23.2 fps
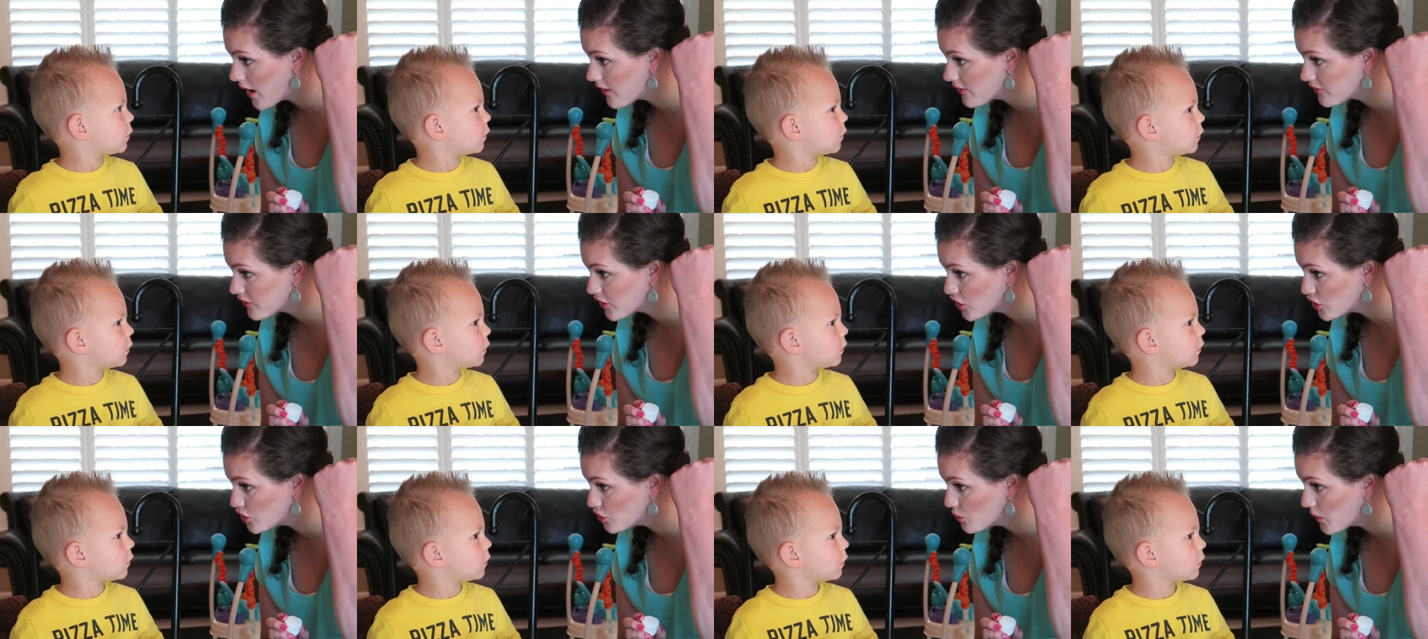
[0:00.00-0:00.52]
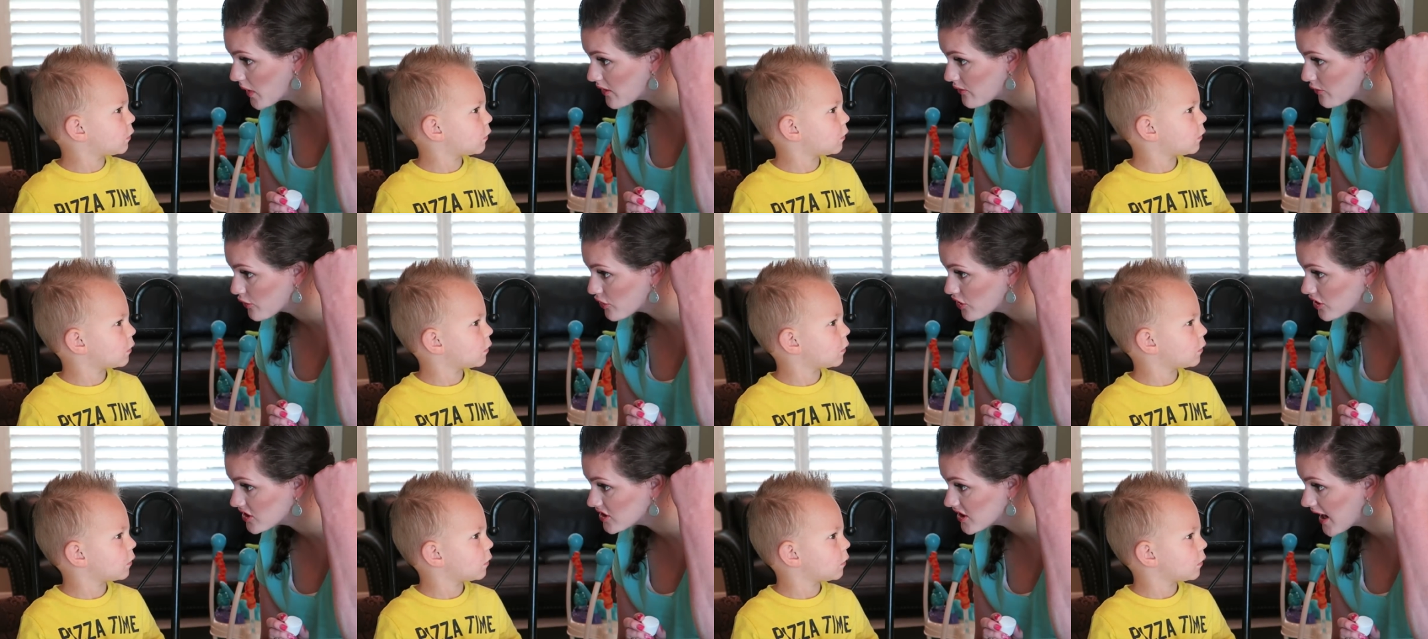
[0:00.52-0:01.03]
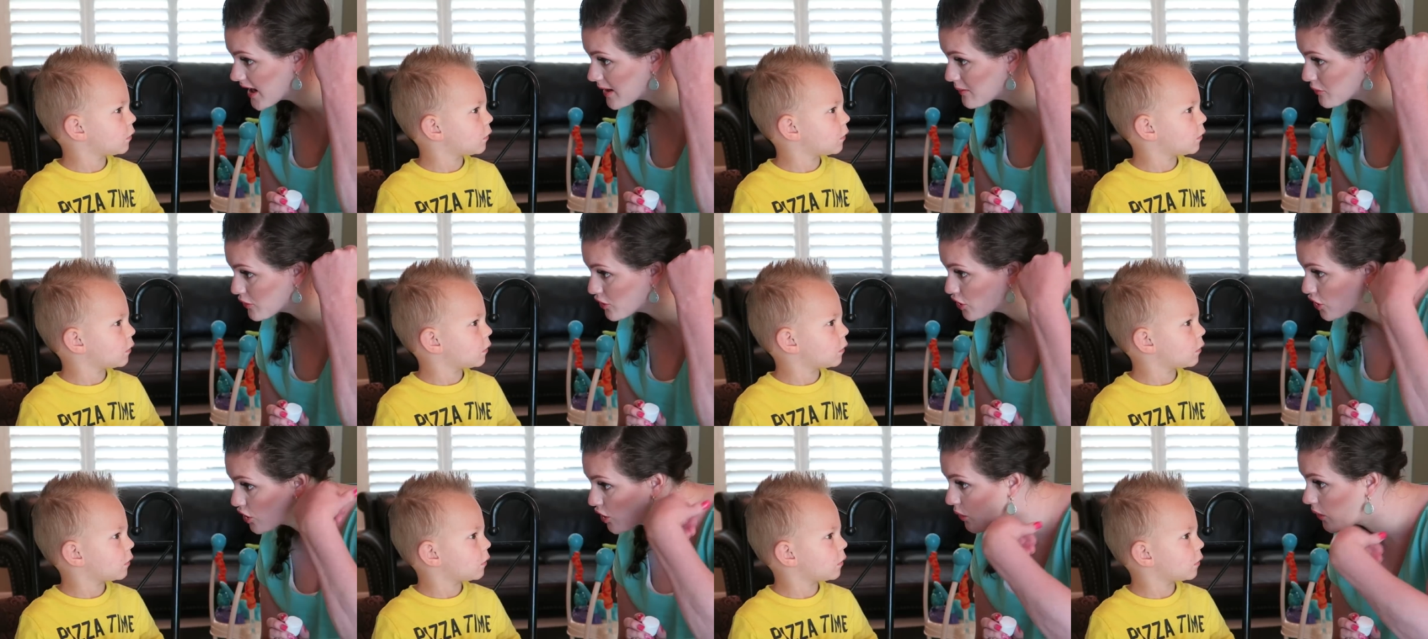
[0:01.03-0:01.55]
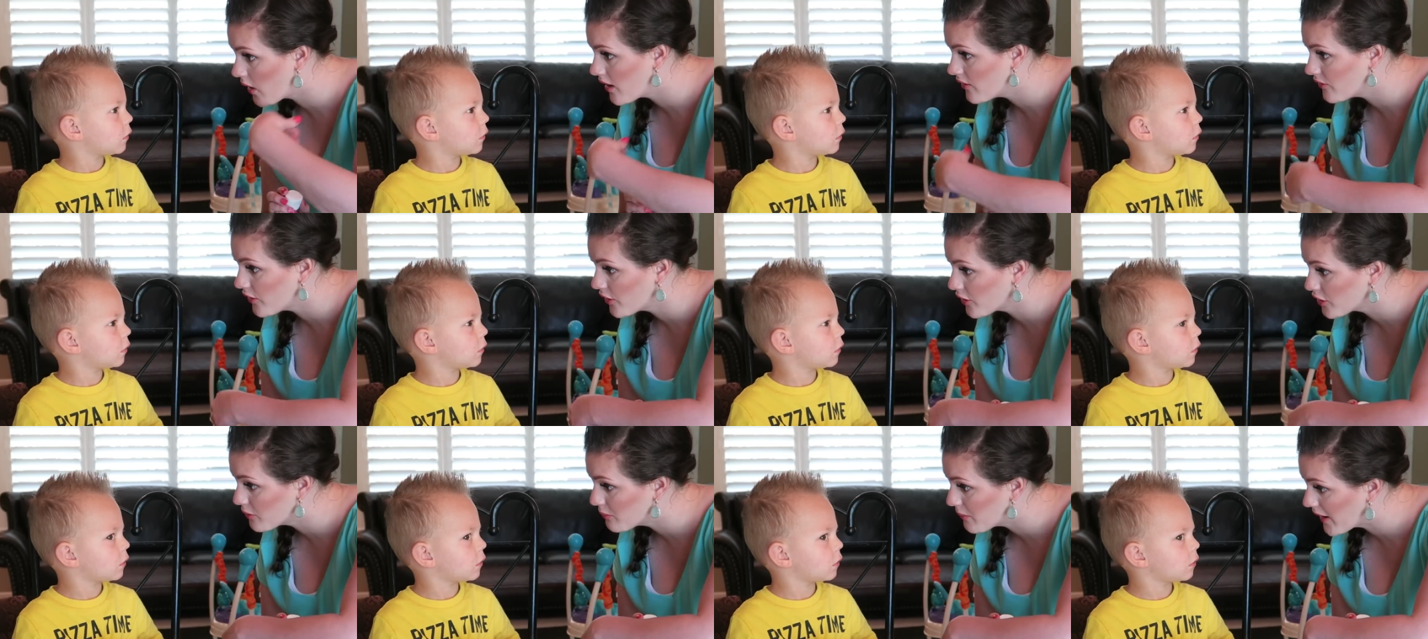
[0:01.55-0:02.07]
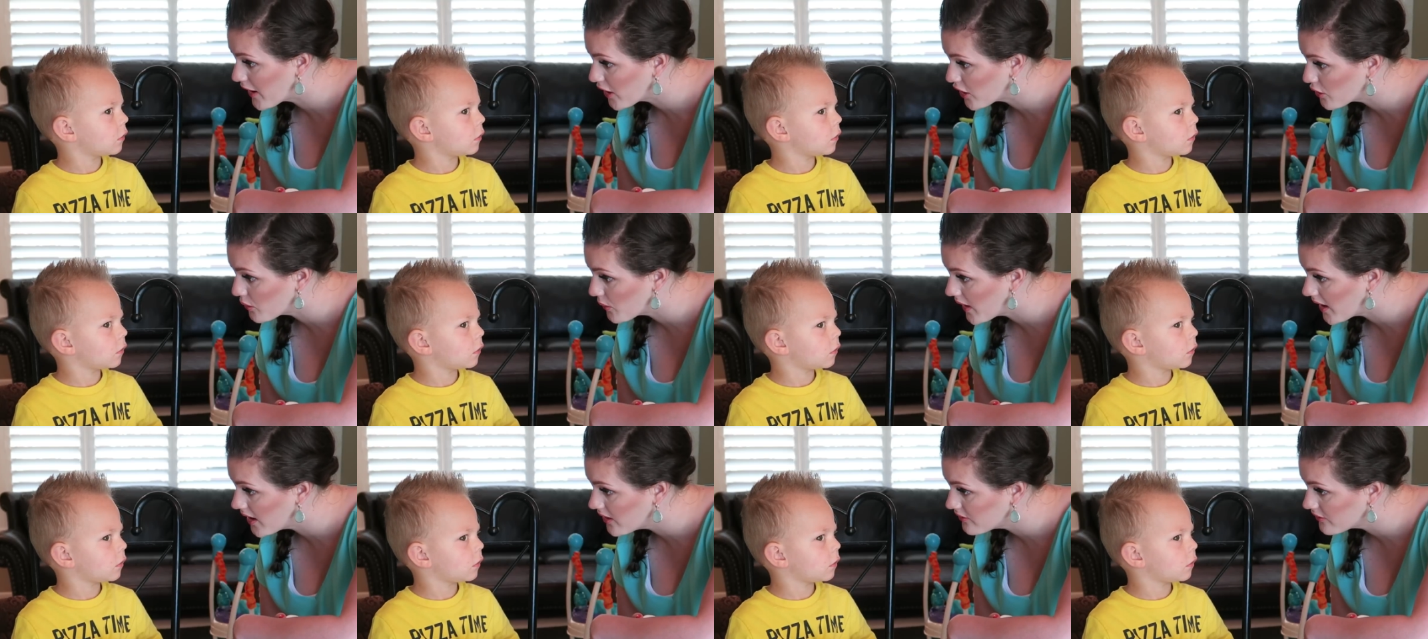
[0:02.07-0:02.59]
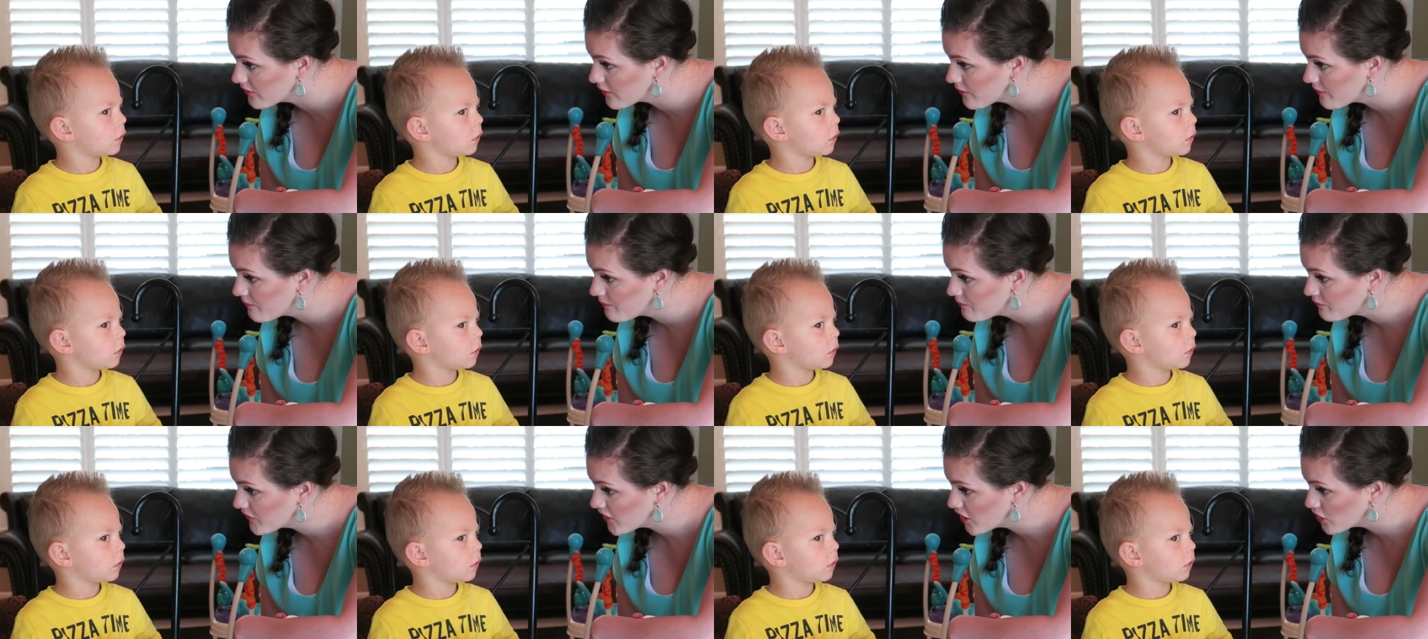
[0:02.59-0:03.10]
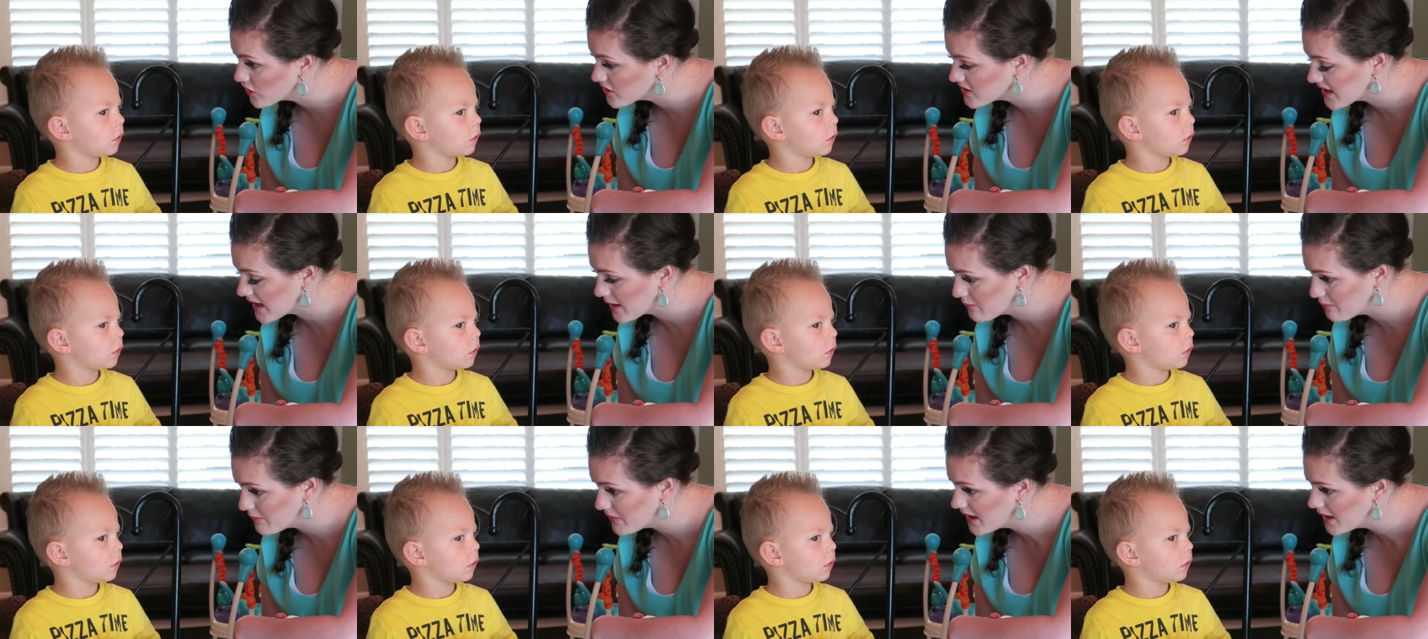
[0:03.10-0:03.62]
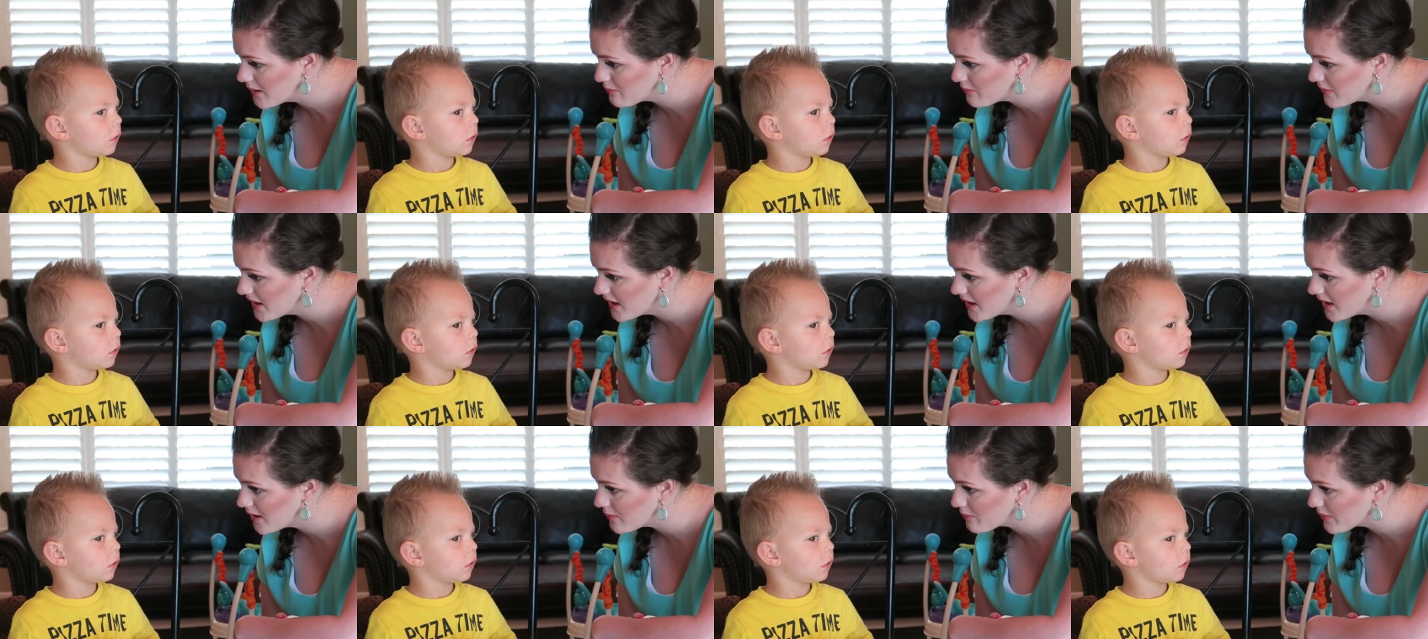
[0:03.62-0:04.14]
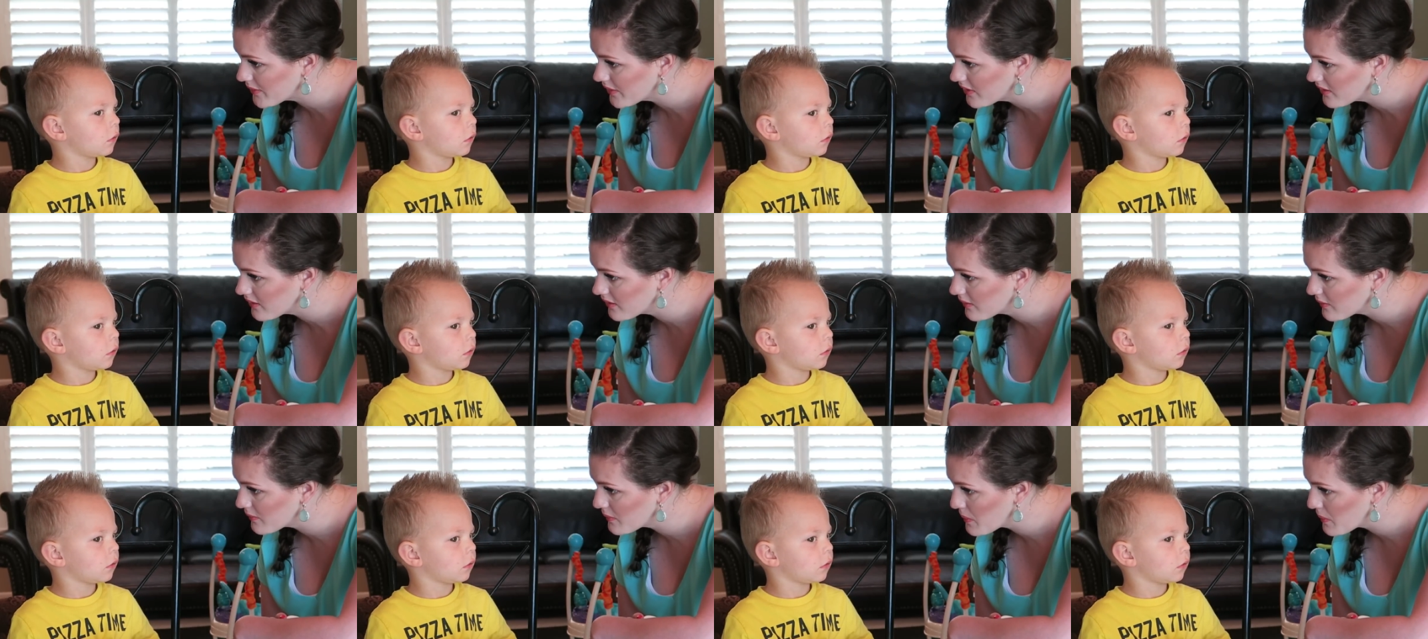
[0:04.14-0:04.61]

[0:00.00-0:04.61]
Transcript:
Speaker 1: off. Can you wait for the timer to go off on the microwave? It'll say beep beep.